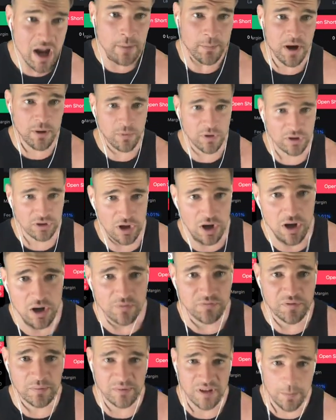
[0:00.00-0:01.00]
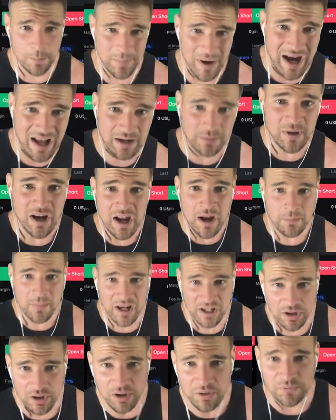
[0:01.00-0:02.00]
But we're long from the bottom,
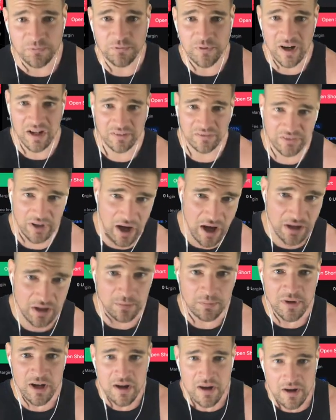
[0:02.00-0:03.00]
my good friend taught him.